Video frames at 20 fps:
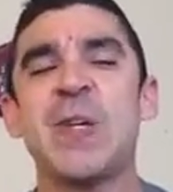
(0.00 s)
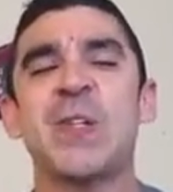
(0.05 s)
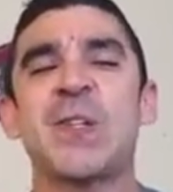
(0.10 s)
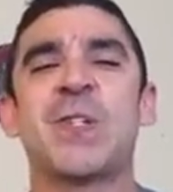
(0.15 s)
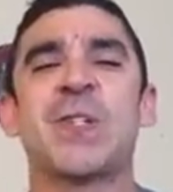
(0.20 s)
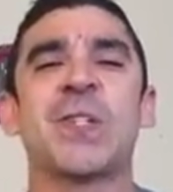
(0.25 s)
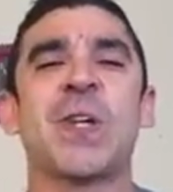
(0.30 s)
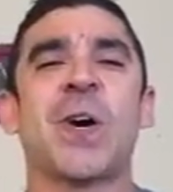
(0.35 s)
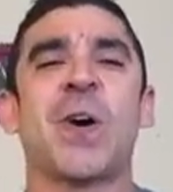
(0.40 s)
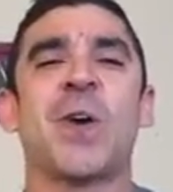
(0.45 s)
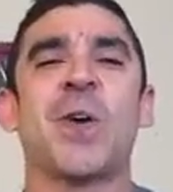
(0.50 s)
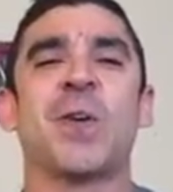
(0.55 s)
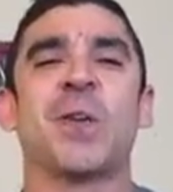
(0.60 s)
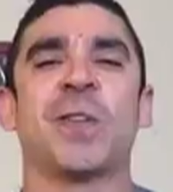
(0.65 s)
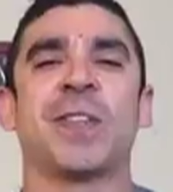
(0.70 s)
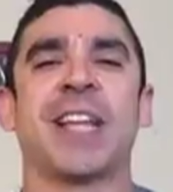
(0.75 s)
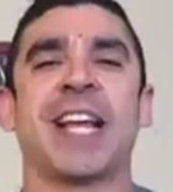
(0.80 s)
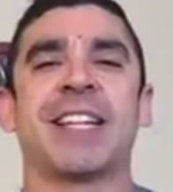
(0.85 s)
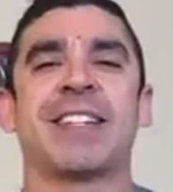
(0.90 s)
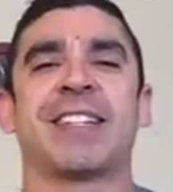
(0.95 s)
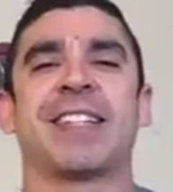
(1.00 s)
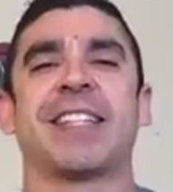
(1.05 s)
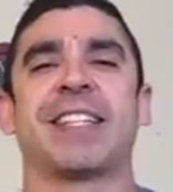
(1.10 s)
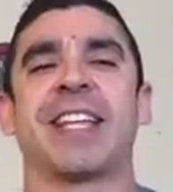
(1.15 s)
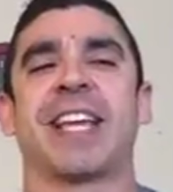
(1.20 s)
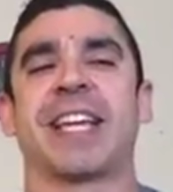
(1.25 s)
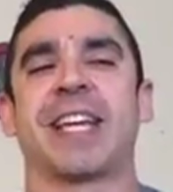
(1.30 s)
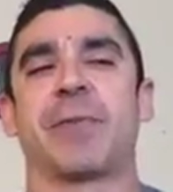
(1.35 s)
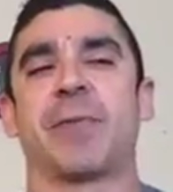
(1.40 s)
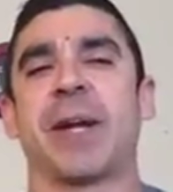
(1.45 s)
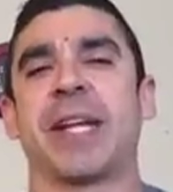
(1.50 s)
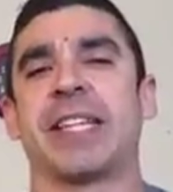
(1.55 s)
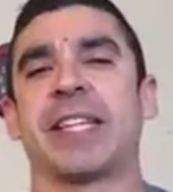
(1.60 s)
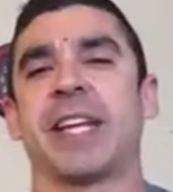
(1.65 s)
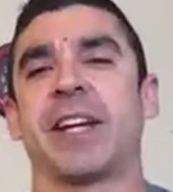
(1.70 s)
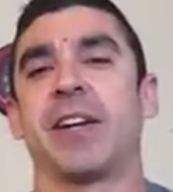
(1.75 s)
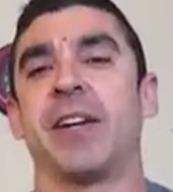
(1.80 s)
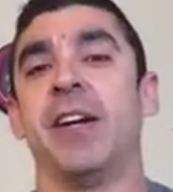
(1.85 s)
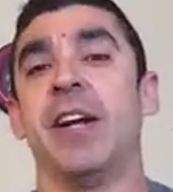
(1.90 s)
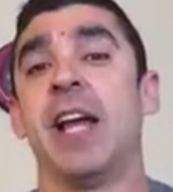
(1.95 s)
So that's the ticket right
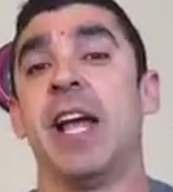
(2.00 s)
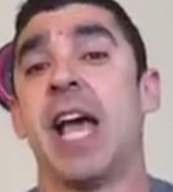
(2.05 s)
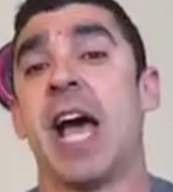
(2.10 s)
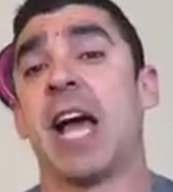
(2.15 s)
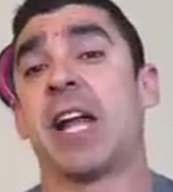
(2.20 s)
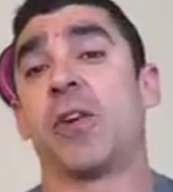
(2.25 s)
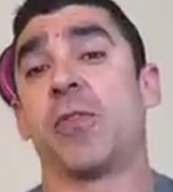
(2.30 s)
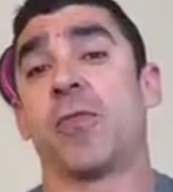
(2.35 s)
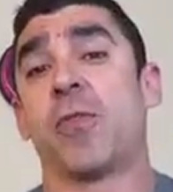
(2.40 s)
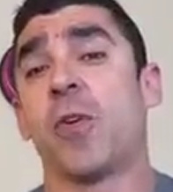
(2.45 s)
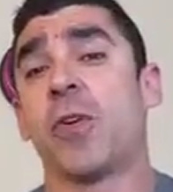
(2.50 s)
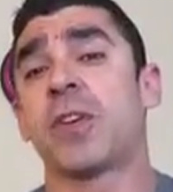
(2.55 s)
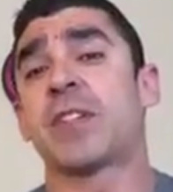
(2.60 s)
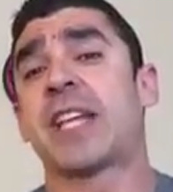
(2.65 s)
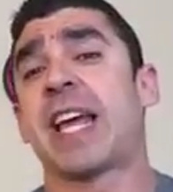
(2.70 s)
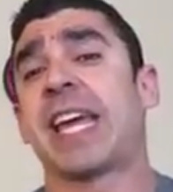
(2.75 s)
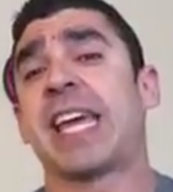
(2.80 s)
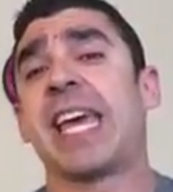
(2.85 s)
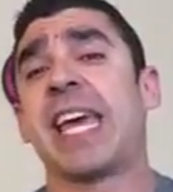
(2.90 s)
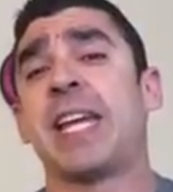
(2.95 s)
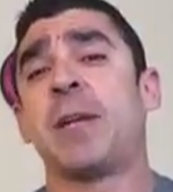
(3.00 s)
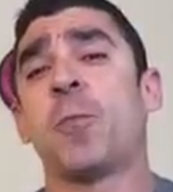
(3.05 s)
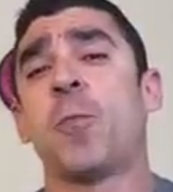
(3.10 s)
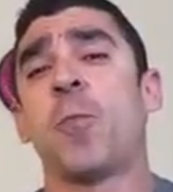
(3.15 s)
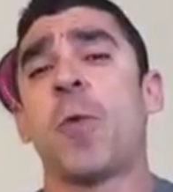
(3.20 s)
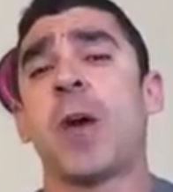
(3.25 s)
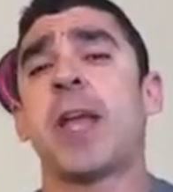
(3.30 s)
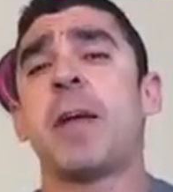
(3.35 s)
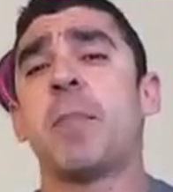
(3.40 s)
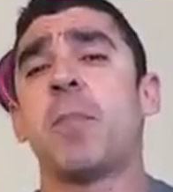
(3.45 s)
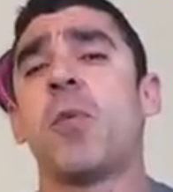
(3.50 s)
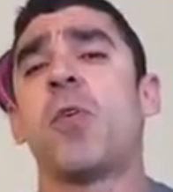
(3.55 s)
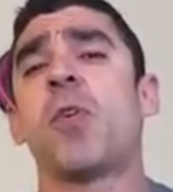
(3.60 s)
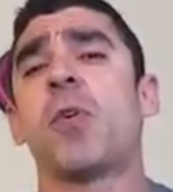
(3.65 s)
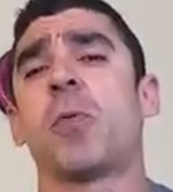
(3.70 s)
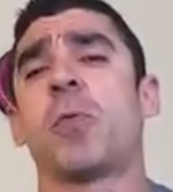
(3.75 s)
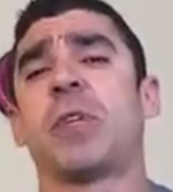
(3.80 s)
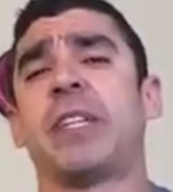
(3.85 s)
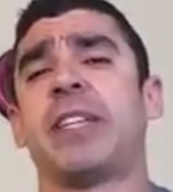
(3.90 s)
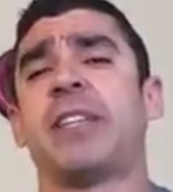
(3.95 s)
there. And of course, I gain way
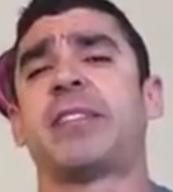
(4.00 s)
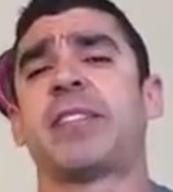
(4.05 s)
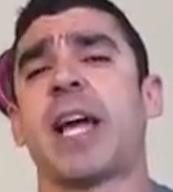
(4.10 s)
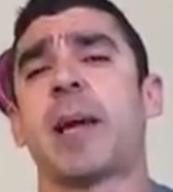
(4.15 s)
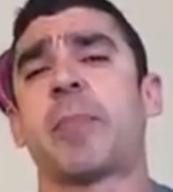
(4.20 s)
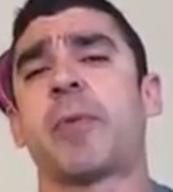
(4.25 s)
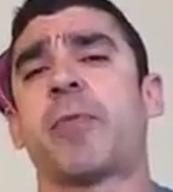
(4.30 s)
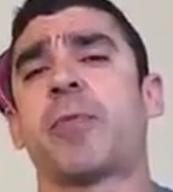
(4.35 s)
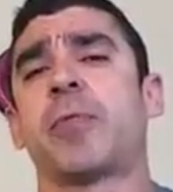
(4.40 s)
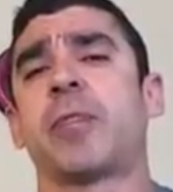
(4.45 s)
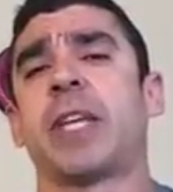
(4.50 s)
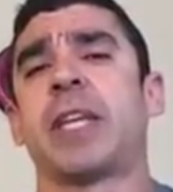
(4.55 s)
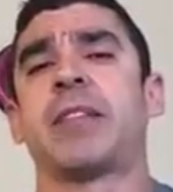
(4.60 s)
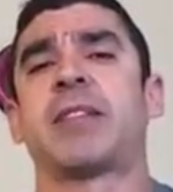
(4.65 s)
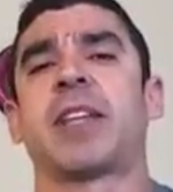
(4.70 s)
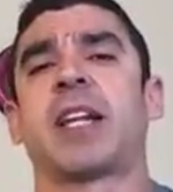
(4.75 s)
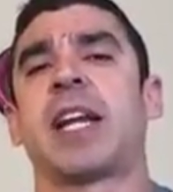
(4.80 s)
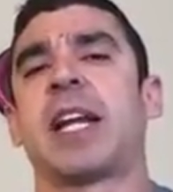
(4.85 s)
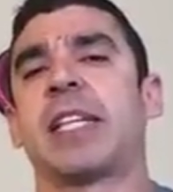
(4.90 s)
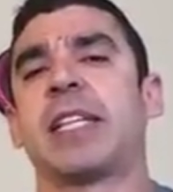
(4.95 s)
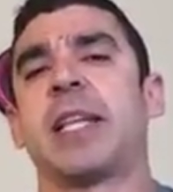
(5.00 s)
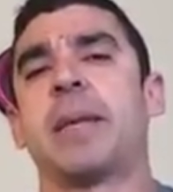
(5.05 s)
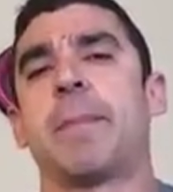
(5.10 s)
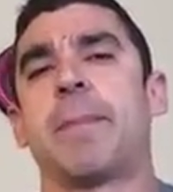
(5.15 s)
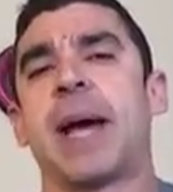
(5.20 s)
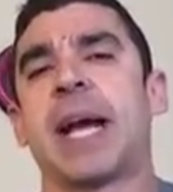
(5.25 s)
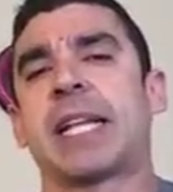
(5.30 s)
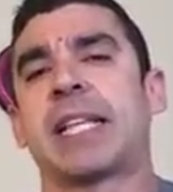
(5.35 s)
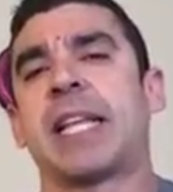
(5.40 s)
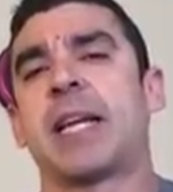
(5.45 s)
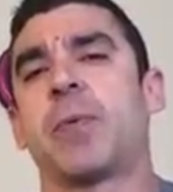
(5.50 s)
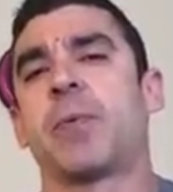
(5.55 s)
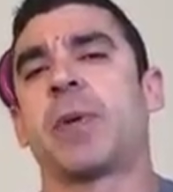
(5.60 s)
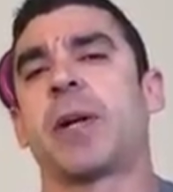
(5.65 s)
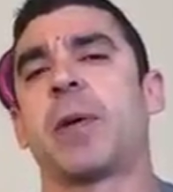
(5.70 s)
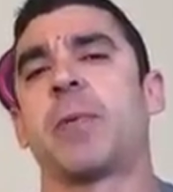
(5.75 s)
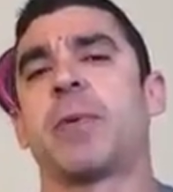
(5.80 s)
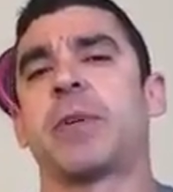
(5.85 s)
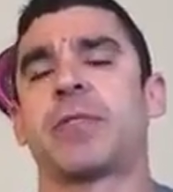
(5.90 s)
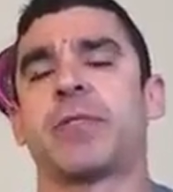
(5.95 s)
more with these type of routines than I did back then
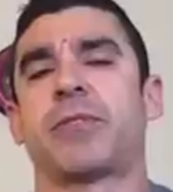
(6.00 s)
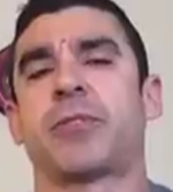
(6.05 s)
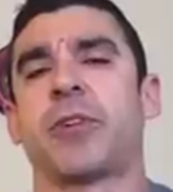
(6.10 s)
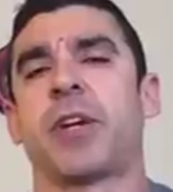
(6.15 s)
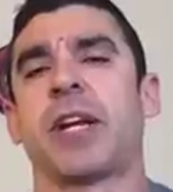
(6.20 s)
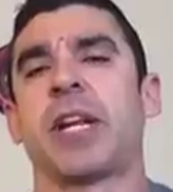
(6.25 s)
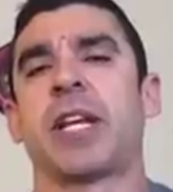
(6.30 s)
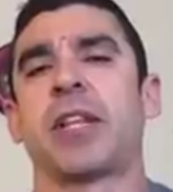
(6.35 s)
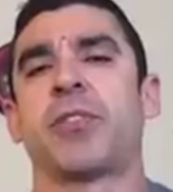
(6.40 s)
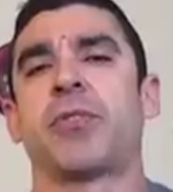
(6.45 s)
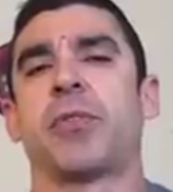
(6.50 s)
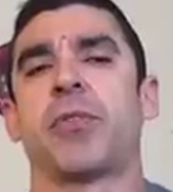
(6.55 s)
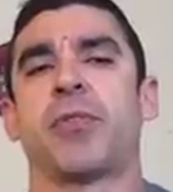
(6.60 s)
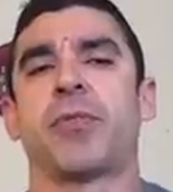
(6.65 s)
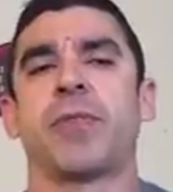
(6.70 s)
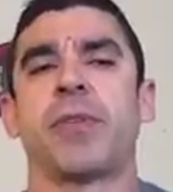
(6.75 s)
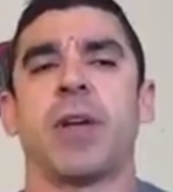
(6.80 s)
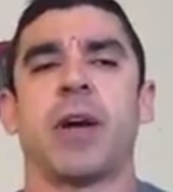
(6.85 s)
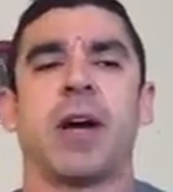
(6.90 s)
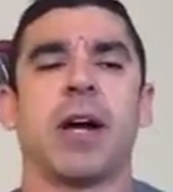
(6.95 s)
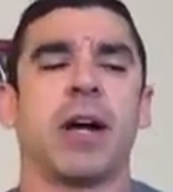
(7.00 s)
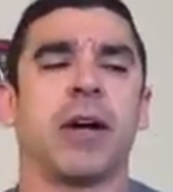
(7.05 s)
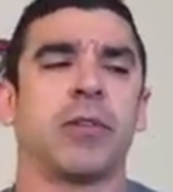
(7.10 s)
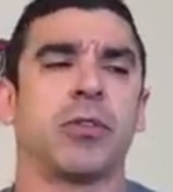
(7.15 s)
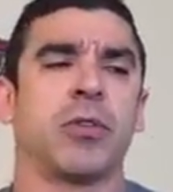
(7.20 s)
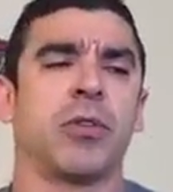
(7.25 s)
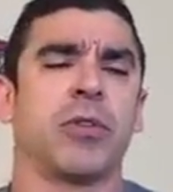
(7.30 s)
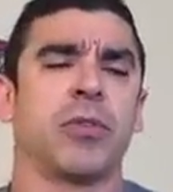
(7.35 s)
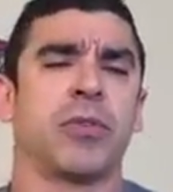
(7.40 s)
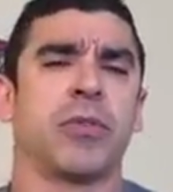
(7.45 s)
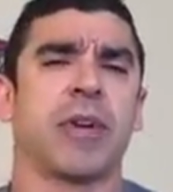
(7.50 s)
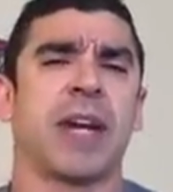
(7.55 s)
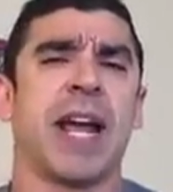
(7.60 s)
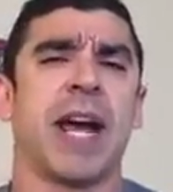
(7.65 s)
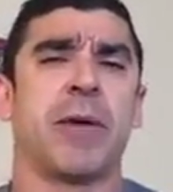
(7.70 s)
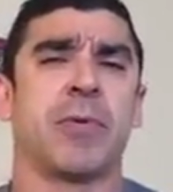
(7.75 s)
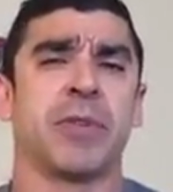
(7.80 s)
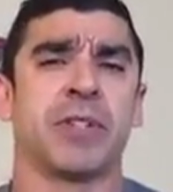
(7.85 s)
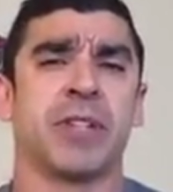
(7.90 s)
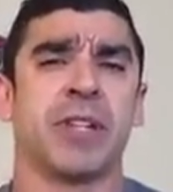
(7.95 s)
when I was training through 2 to 3
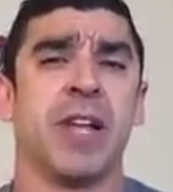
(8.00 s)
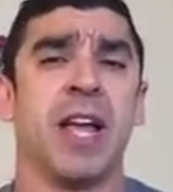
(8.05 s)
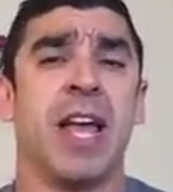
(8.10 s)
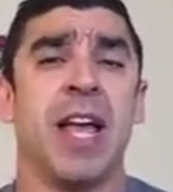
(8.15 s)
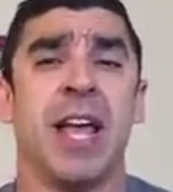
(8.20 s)
hours.